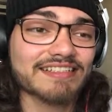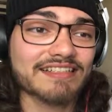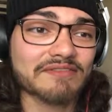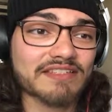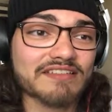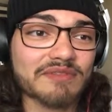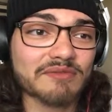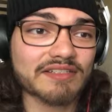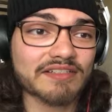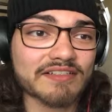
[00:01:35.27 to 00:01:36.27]
That one's gonna be
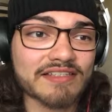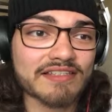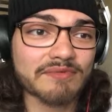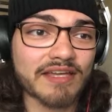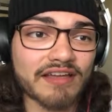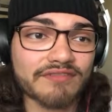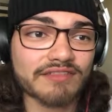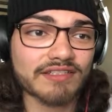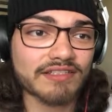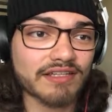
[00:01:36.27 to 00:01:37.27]
real interesting. We
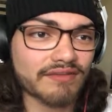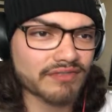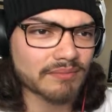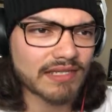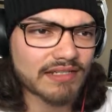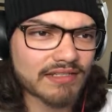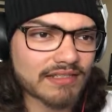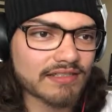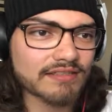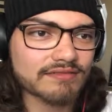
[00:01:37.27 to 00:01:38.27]
have the heavy
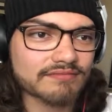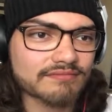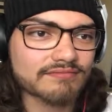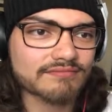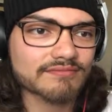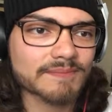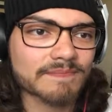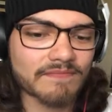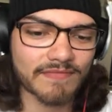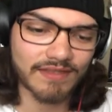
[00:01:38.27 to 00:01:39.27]
medic. Medic!
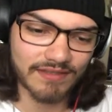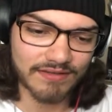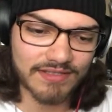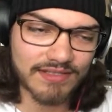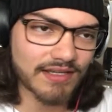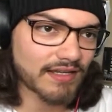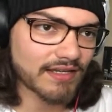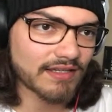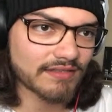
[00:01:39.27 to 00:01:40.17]
This guy.